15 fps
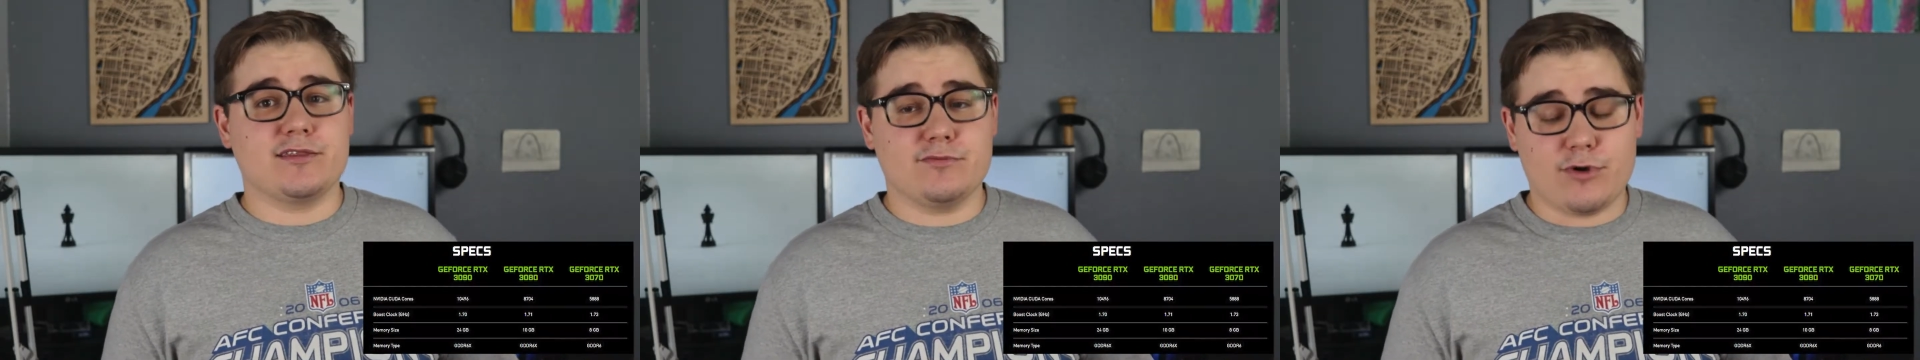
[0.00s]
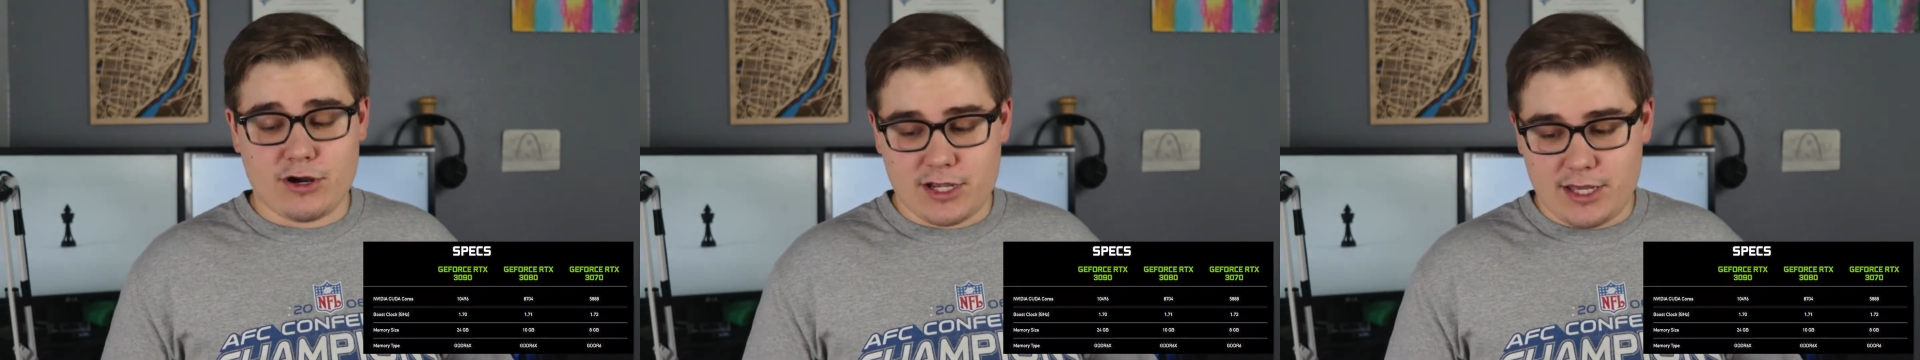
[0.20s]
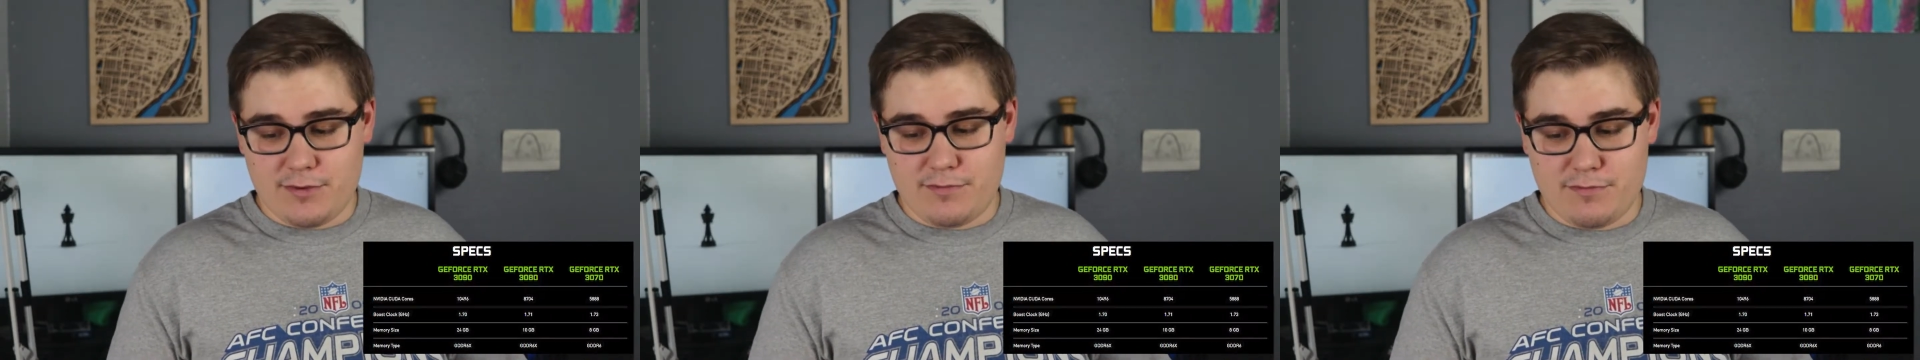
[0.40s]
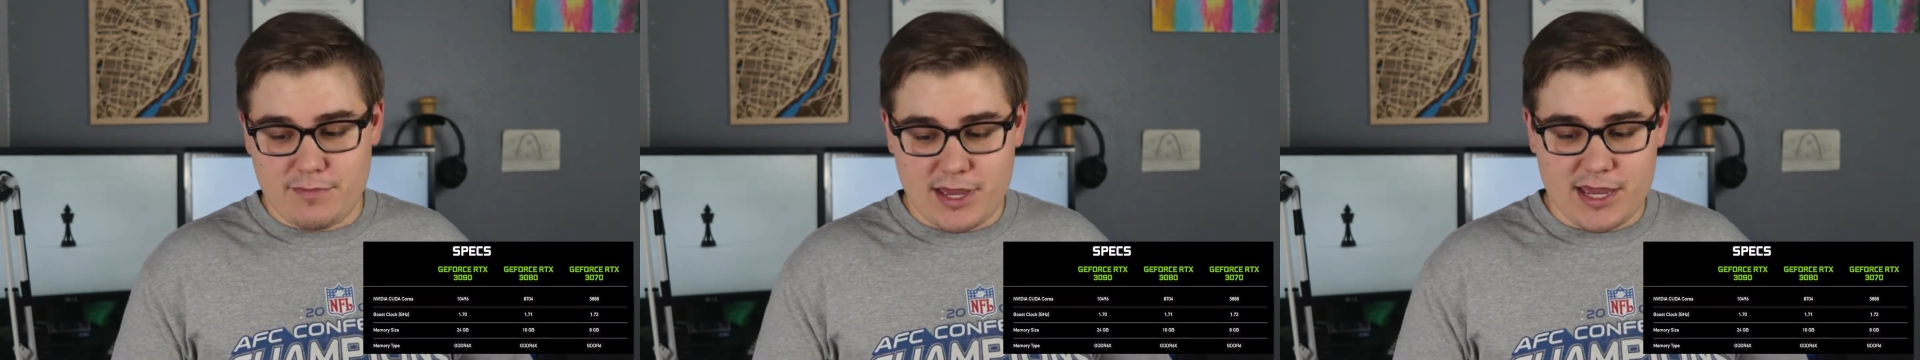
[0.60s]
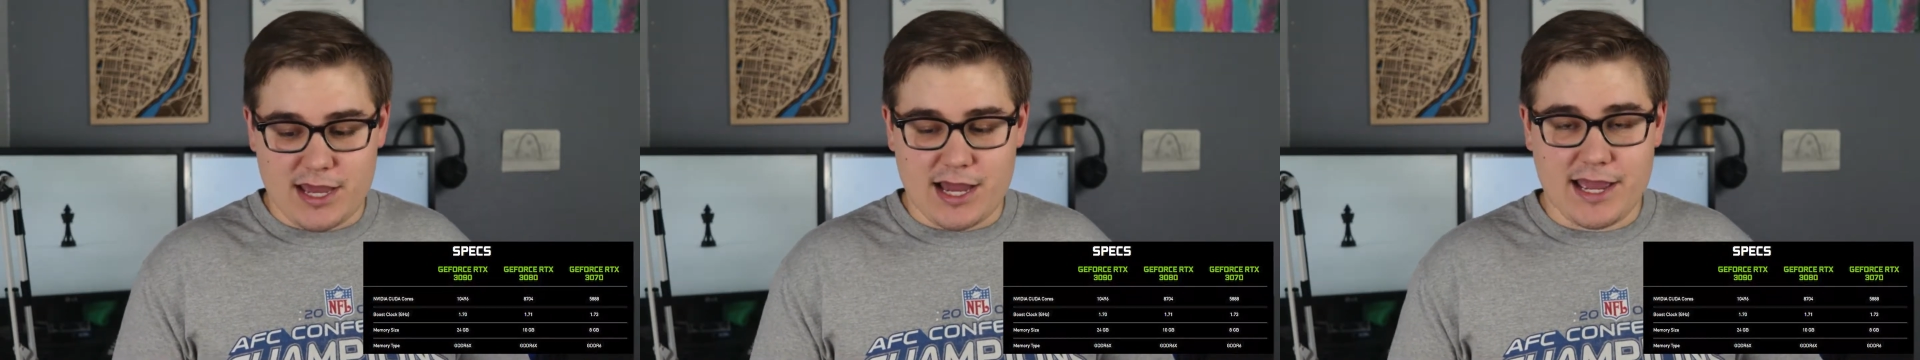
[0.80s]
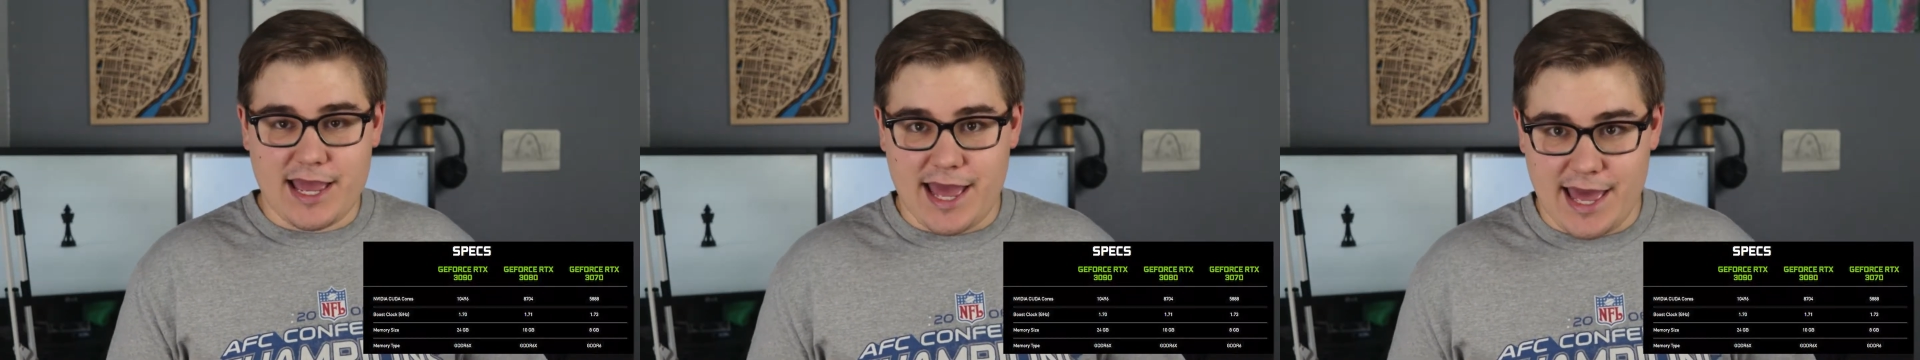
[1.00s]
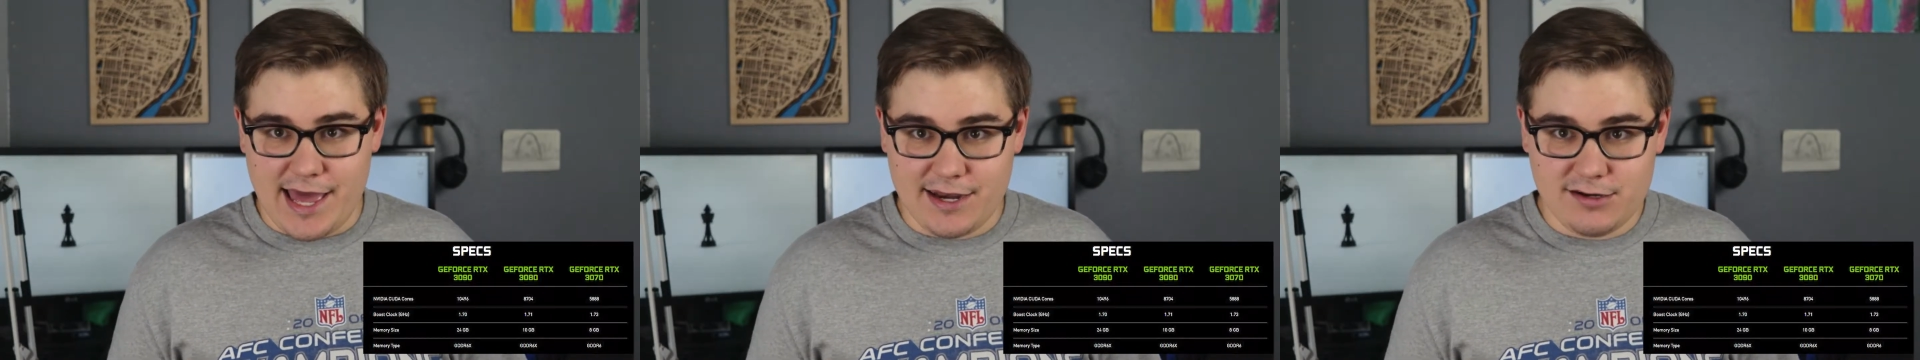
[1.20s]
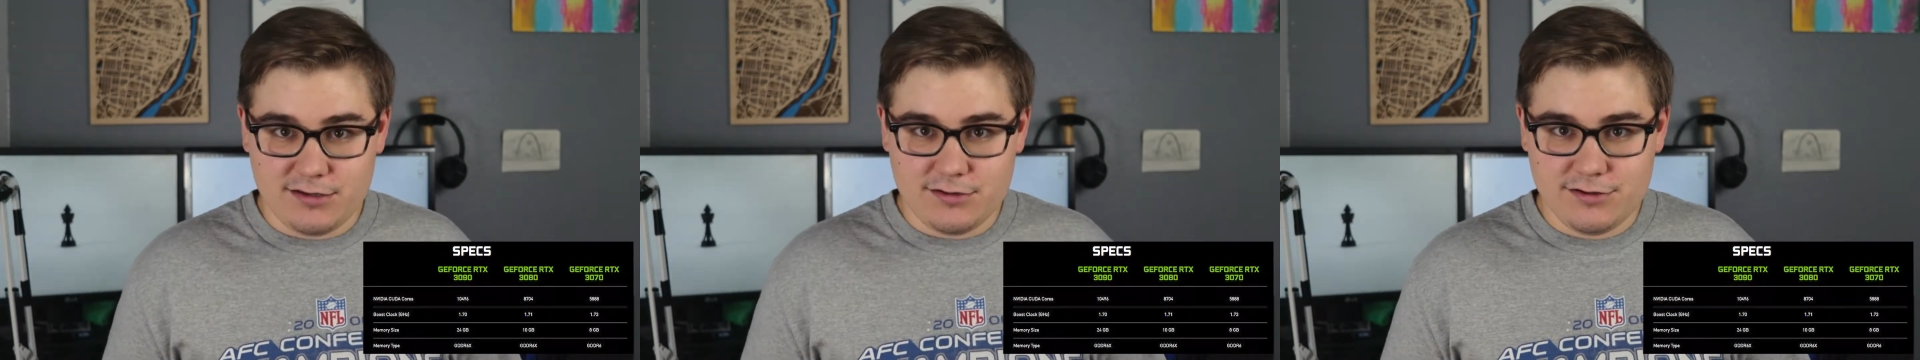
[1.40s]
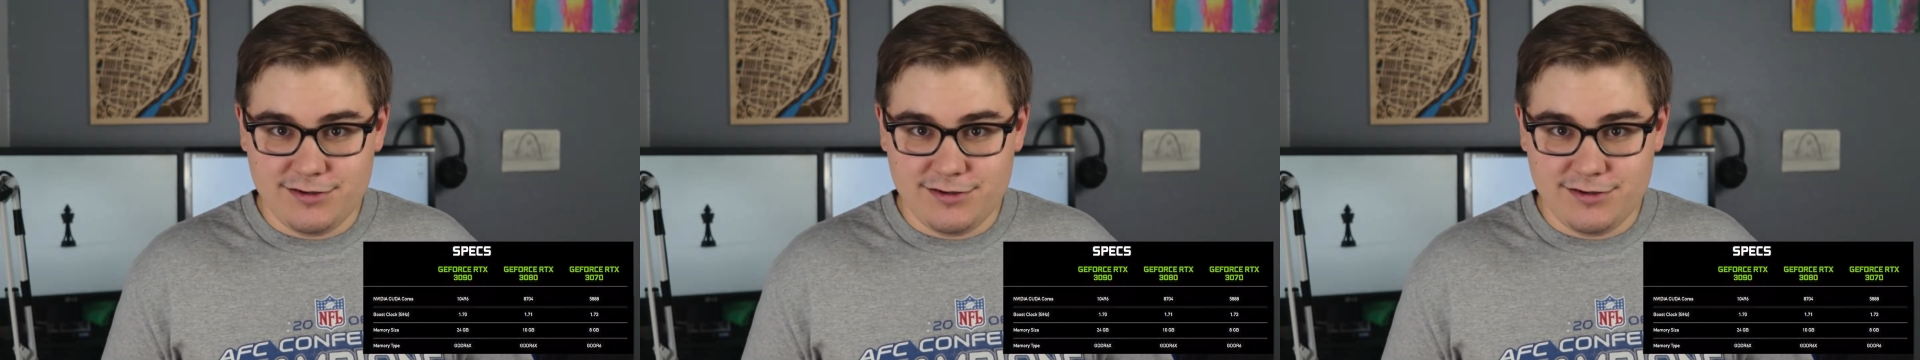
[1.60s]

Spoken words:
the market, may I add,